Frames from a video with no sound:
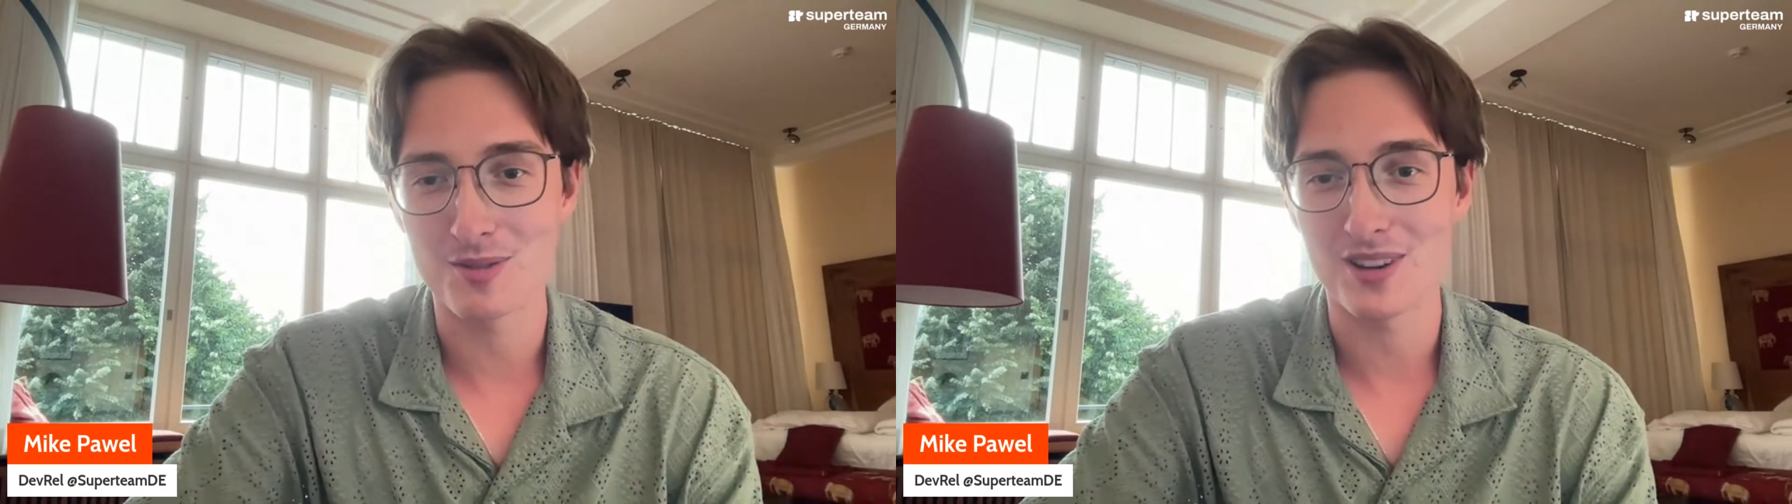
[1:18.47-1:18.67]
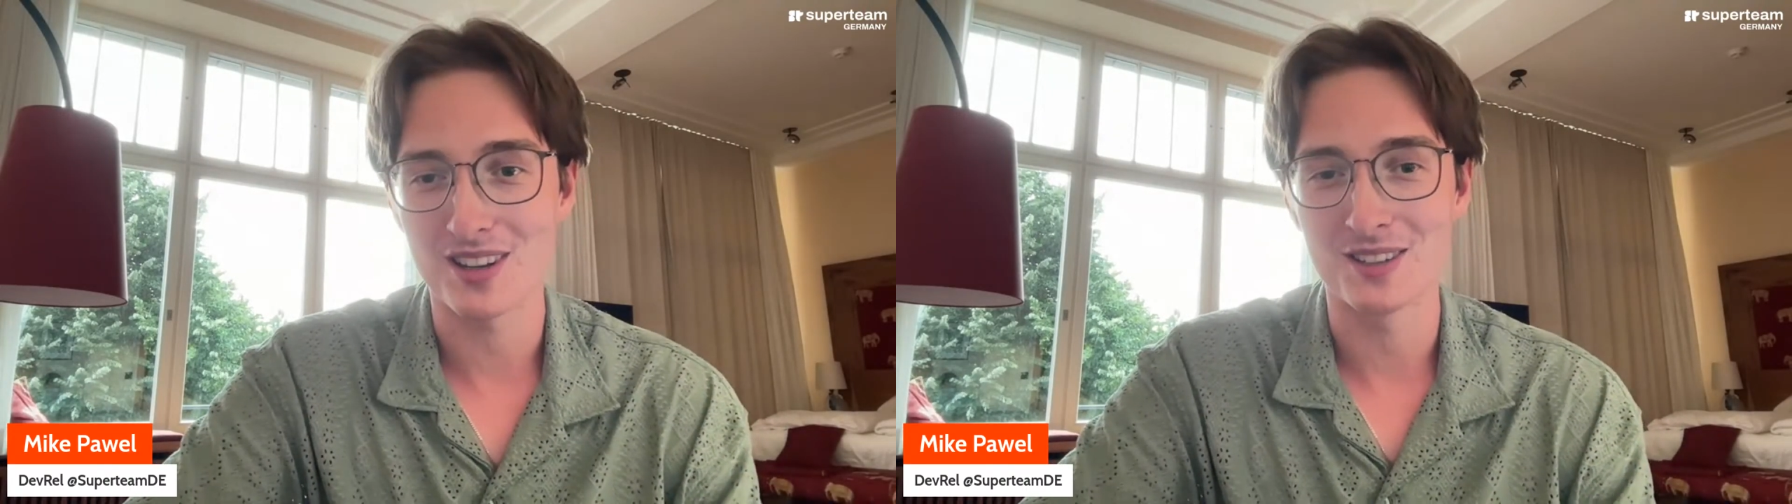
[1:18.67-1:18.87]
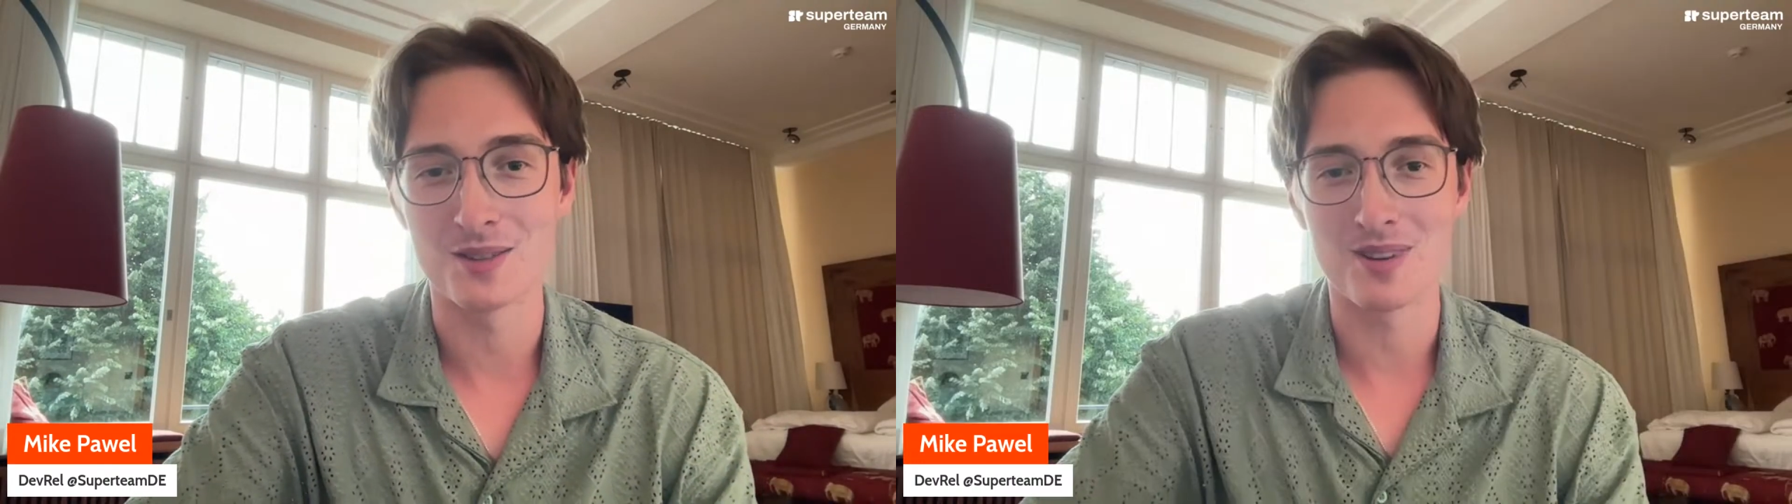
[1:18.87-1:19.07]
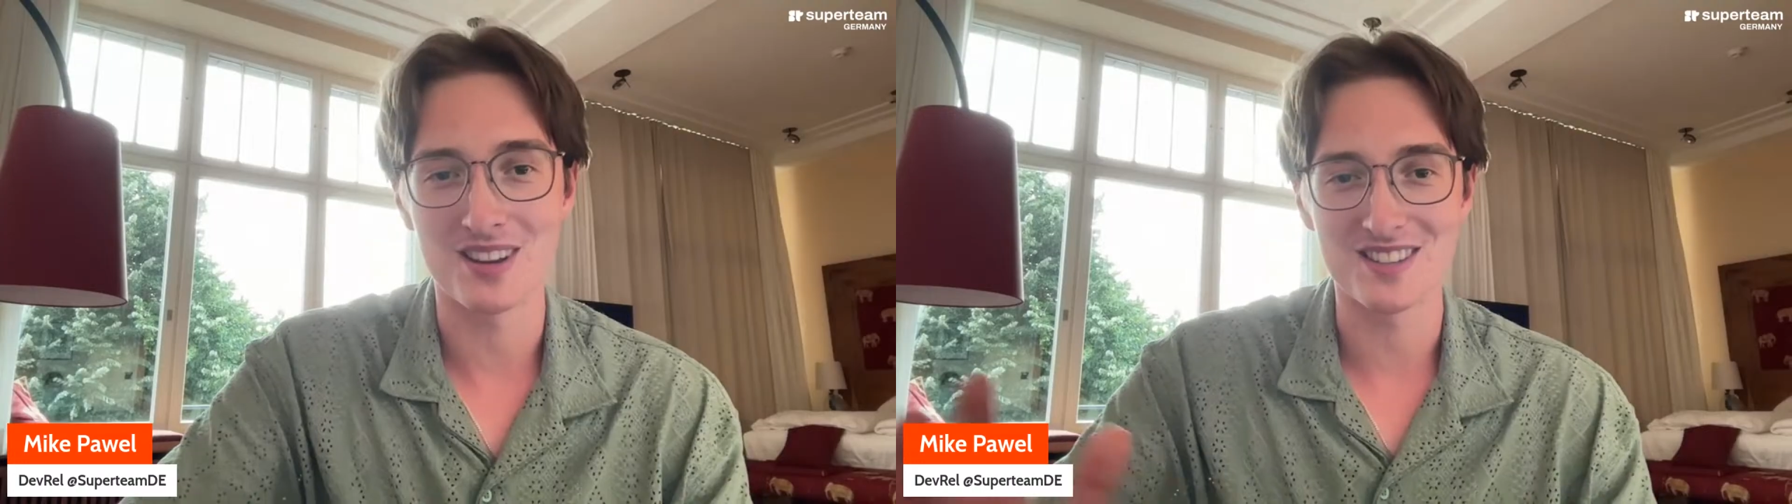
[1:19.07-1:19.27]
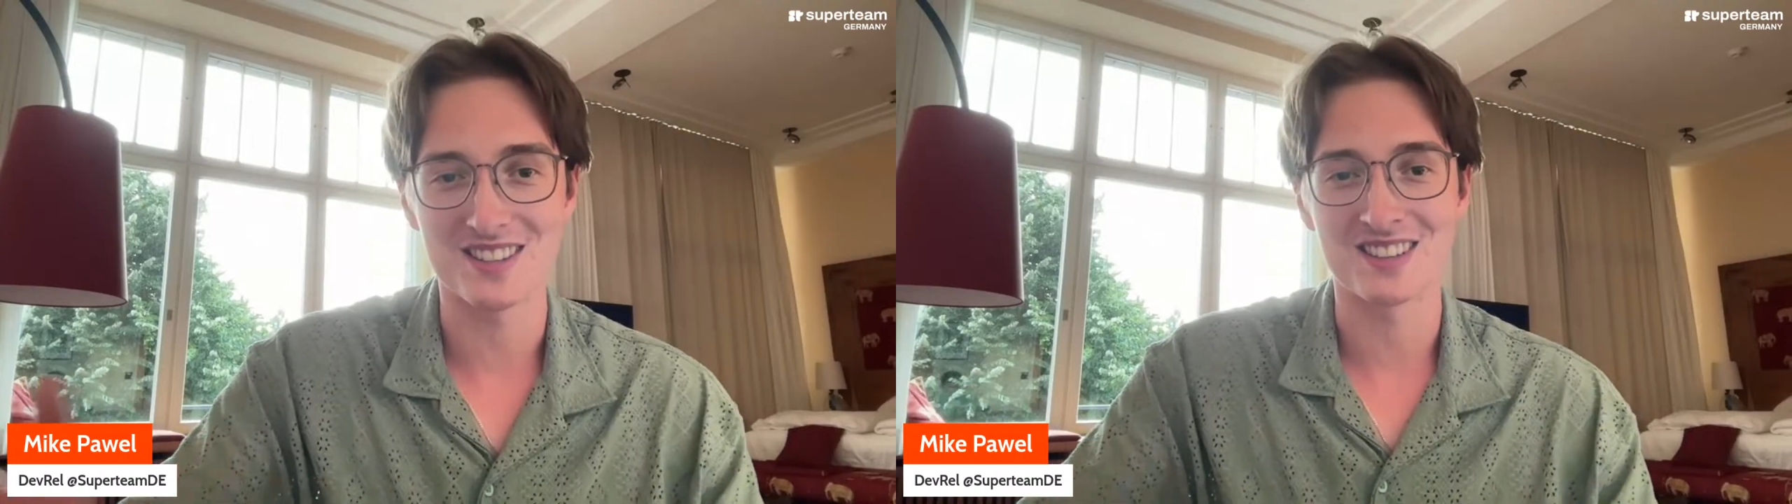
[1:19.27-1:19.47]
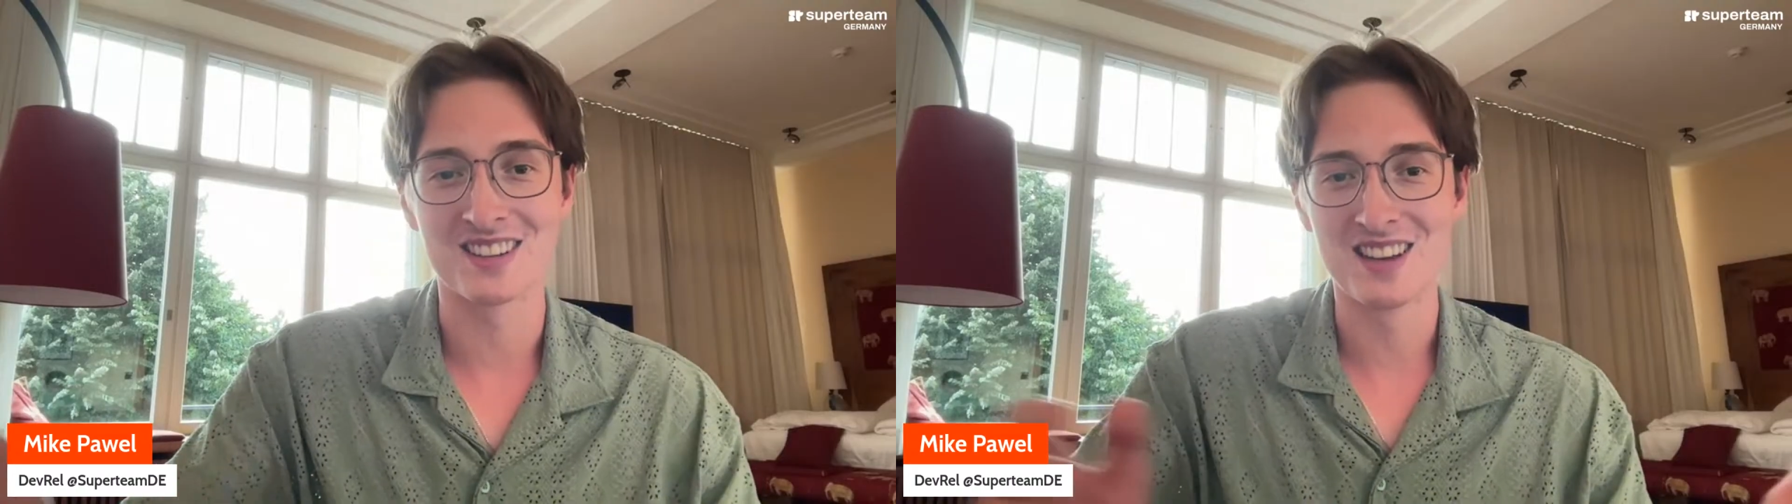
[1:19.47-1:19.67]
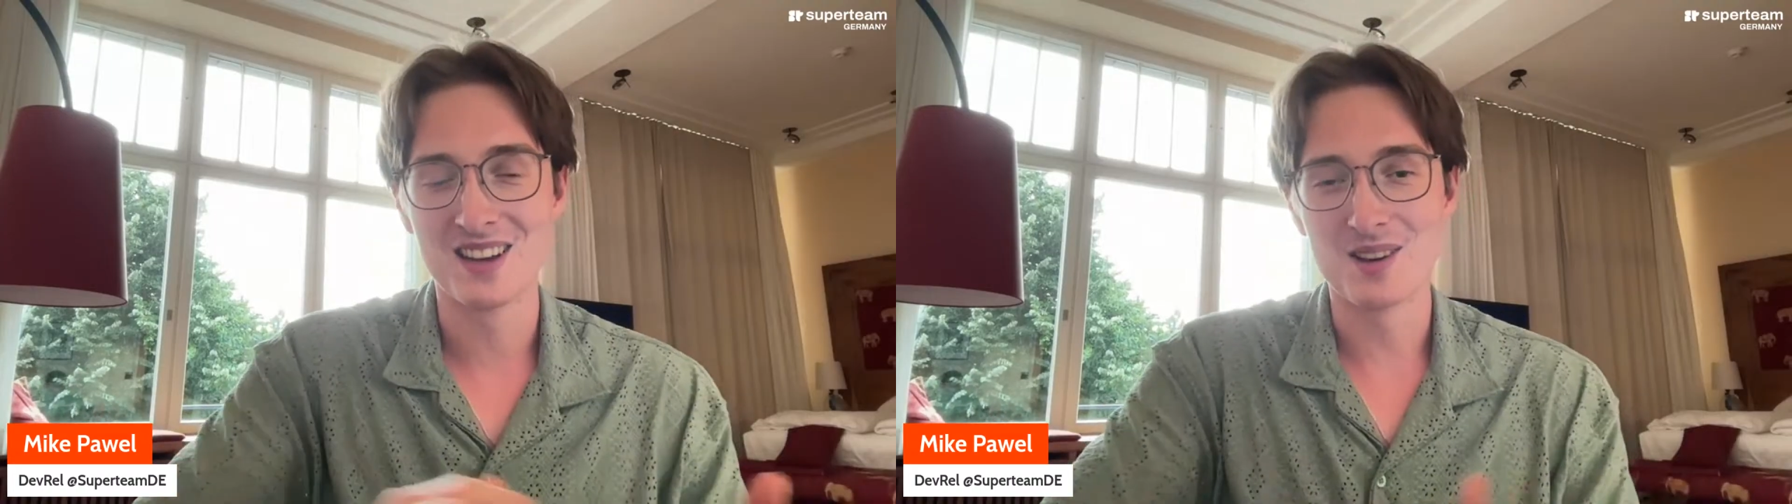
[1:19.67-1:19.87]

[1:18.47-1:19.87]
We had an amazing